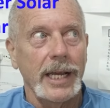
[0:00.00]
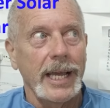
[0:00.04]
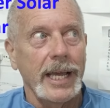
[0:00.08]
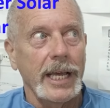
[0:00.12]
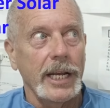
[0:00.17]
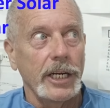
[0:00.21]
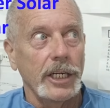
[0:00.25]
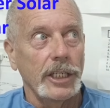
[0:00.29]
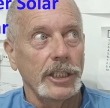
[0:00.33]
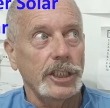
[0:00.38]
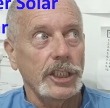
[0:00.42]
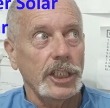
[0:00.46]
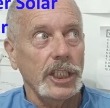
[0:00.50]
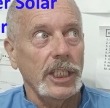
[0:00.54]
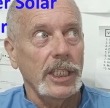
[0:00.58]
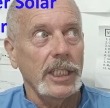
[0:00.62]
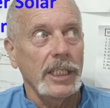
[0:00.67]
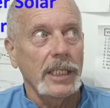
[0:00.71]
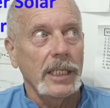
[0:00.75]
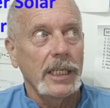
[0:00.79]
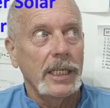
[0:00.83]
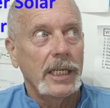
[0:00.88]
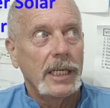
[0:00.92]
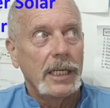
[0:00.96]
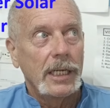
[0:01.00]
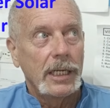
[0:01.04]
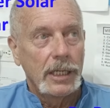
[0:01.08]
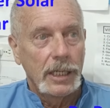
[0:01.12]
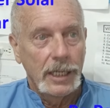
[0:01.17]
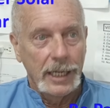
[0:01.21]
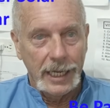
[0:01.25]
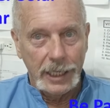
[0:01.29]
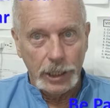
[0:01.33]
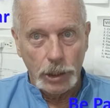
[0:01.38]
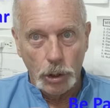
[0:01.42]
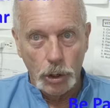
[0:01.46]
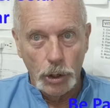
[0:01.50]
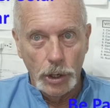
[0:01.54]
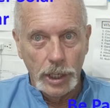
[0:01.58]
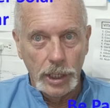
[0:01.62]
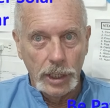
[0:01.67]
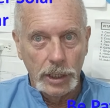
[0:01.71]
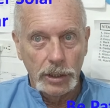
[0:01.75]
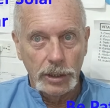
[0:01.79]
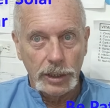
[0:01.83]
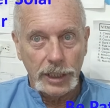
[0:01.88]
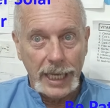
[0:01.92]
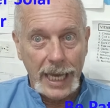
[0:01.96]
Energy, like
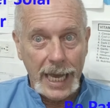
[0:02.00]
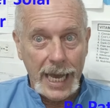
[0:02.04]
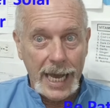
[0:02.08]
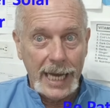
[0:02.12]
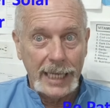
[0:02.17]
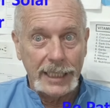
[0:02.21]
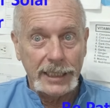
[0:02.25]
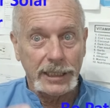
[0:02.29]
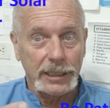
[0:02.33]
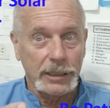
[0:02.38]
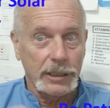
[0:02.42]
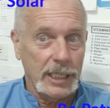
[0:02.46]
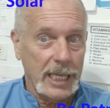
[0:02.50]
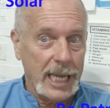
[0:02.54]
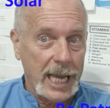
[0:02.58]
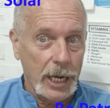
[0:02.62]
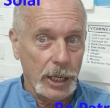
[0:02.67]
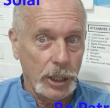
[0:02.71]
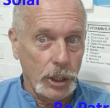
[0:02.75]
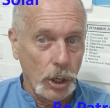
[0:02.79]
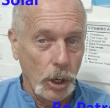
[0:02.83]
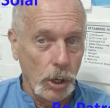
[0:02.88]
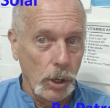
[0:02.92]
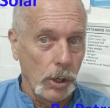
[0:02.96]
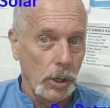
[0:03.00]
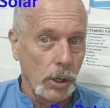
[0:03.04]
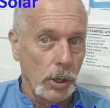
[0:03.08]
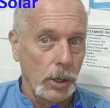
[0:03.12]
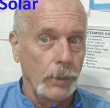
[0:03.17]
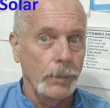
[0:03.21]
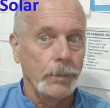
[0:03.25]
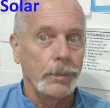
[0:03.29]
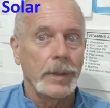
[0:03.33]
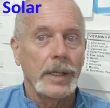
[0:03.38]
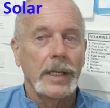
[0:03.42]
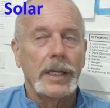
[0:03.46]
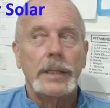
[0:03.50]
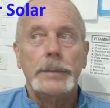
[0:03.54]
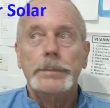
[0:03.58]
oil, gas, coal.